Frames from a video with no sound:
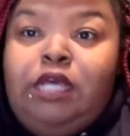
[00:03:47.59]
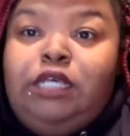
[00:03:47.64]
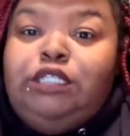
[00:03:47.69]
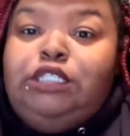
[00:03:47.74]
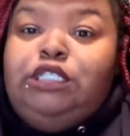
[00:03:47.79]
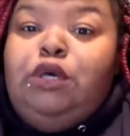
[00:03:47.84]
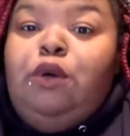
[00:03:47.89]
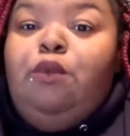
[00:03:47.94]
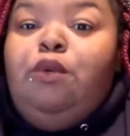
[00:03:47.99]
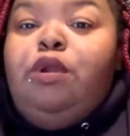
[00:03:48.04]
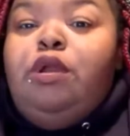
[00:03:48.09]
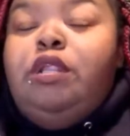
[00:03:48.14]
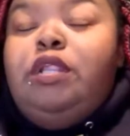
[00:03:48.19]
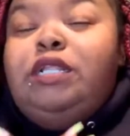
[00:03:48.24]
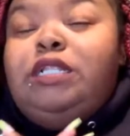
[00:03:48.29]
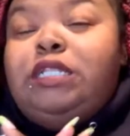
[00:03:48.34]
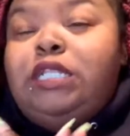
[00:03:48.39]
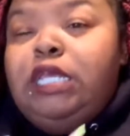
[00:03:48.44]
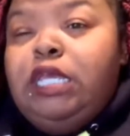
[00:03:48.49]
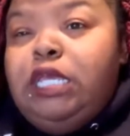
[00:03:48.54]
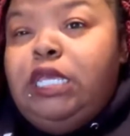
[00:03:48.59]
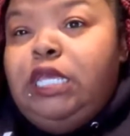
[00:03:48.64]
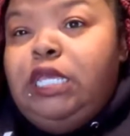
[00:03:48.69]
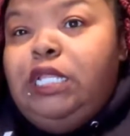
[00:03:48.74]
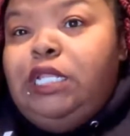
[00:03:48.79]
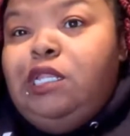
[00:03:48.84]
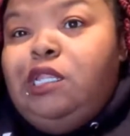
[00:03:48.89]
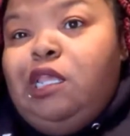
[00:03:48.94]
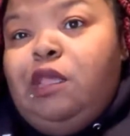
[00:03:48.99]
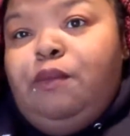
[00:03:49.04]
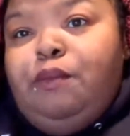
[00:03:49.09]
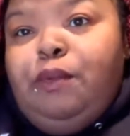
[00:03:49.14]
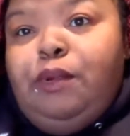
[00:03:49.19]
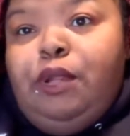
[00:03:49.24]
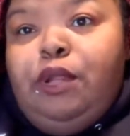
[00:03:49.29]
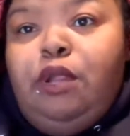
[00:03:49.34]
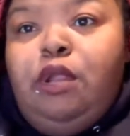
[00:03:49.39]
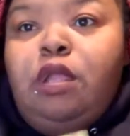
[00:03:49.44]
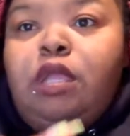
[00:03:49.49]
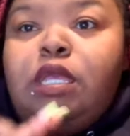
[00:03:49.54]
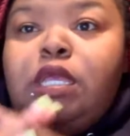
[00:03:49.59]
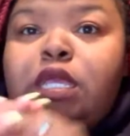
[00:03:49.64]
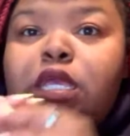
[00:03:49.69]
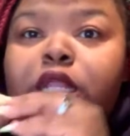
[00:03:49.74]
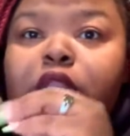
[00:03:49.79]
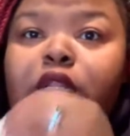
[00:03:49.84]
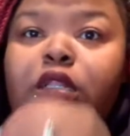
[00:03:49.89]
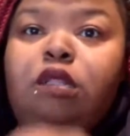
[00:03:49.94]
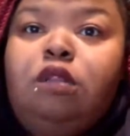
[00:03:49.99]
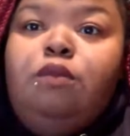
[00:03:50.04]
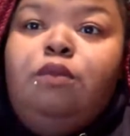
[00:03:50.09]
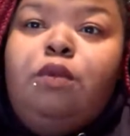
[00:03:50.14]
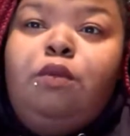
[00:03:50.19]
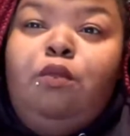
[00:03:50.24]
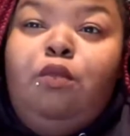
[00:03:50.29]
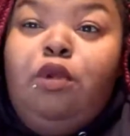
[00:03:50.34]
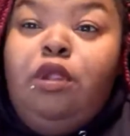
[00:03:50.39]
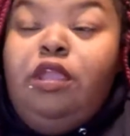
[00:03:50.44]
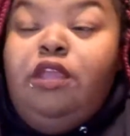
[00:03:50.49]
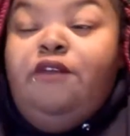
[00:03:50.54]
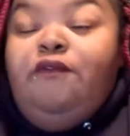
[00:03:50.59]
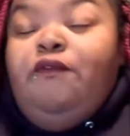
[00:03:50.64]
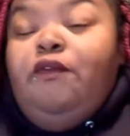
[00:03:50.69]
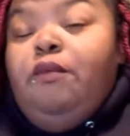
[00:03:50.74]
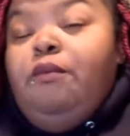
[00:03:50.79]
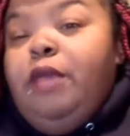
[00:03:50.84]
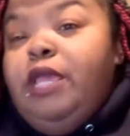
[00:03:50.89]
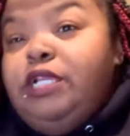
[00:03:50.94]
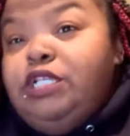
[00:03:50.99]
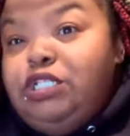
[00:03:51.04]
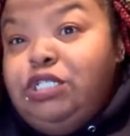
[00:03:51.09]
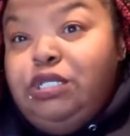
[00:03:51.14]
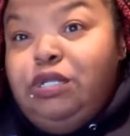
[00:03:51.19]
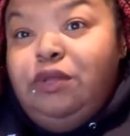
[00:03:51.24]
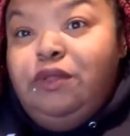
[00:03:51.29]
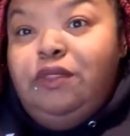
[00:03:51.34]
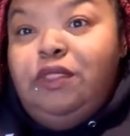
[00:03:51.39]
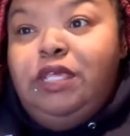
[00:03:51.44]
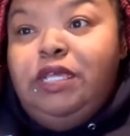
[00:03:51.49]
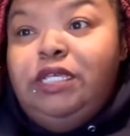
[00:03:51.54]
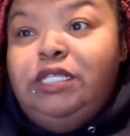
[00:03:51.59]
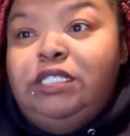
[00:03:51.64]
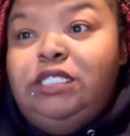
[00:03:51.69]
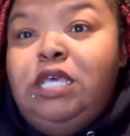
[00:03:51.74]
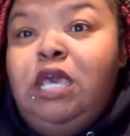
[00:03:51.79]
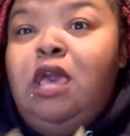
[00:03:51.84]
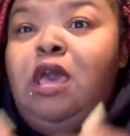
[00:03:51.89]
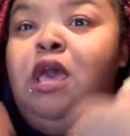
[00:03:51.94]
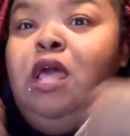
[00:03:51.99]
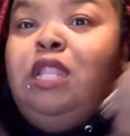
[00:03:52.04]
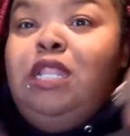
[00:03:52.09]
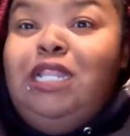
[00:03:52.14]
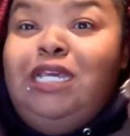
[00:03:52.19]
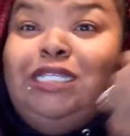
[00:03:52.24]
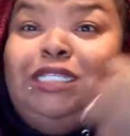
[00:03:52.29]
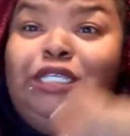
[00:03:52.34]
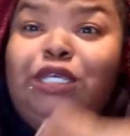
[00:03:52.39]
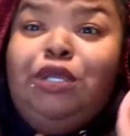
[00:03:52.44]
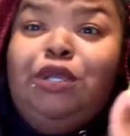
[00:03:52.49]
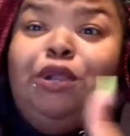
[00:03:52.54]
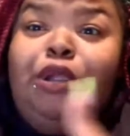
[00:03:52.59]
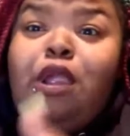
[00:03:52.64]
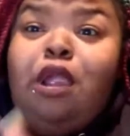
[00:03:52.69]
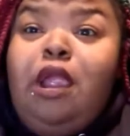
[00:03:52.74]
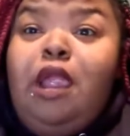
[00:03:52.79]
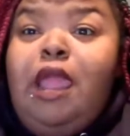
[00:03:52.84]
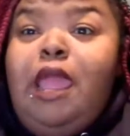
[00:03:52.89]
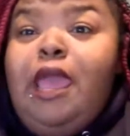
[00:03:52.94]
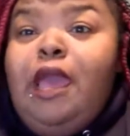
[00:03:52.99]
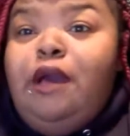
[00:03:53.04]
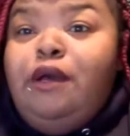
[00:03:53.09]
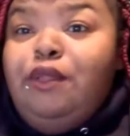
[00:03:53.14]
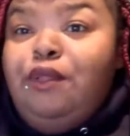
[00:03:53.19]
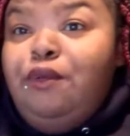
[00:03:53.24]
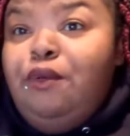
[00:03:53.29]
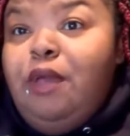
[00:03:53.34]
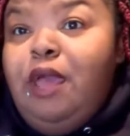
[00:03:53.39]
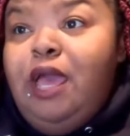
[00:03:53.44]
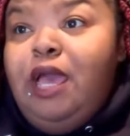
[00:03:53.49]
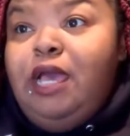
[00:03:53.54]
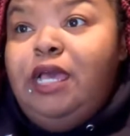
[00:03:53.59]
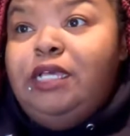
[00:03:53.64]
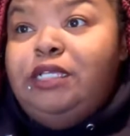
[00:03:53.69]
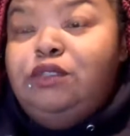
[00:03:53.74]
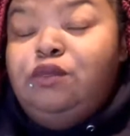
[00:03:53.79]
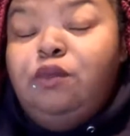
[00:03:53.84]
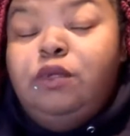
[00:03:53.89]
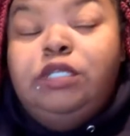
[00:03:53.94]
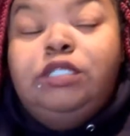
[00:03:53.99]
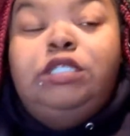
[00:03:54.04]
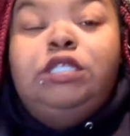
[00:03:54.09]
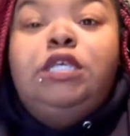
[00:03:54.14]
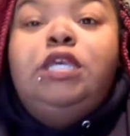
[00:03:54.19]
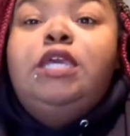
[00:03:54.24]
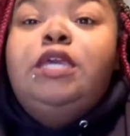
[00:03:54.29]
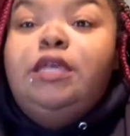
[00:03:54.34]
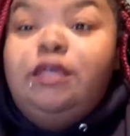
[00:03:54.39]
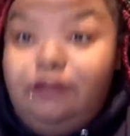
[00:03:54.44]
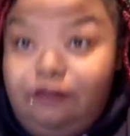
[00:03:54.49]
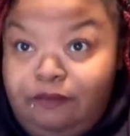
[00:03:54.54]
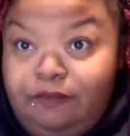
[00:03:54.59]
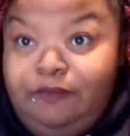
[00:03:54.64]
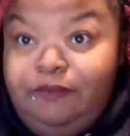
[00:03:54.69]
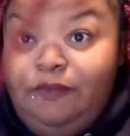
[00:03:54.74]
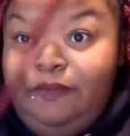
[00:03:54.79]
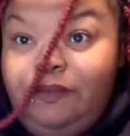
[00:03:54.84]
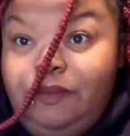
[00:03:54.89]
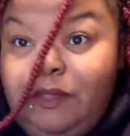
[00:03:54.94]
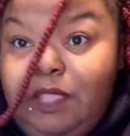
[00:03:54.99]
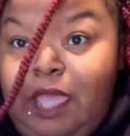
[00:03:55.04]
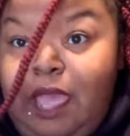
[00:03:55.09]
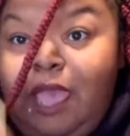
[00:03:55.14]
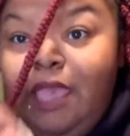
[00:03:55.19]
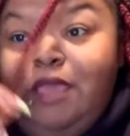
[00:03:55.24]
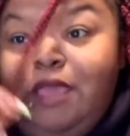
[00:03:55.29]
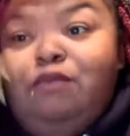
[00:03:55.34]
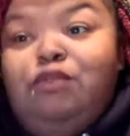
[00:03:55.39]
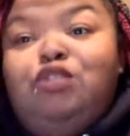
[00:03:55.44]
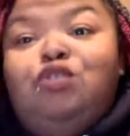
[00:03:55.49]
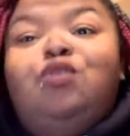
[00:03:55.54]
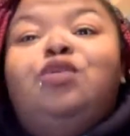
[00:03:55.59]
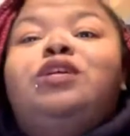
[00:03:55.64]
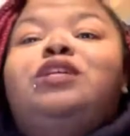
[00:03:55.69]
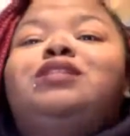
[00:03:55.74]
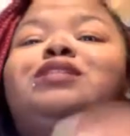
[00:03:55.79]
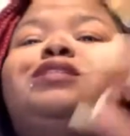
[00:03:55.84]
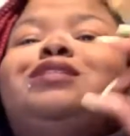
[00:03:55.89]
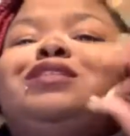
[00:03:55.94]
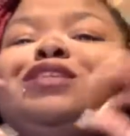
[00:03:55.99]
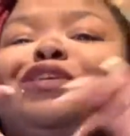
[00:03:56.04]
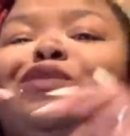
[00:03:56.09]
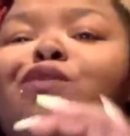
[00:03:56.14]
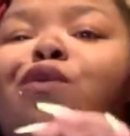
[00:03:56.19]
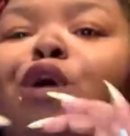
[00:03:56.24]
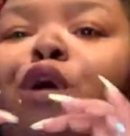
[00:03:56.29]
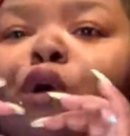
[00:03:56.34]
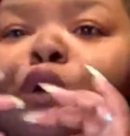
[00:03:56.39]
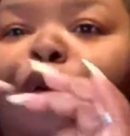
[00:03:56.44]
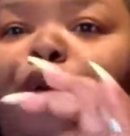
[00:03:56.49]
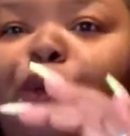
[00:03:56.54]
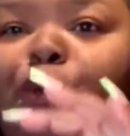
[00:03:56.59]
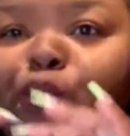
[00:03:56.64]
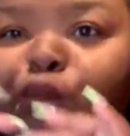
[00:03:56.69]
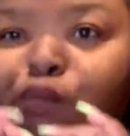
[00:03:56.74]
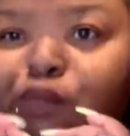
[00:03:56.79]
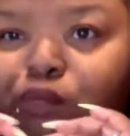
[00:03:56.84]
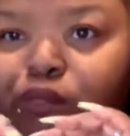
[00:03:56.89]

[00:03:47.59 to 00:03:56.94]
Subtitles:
So we're gonna dig in deeper, get a little bit more information on this. Let's hear her out, you guys. Once again, I am doing zero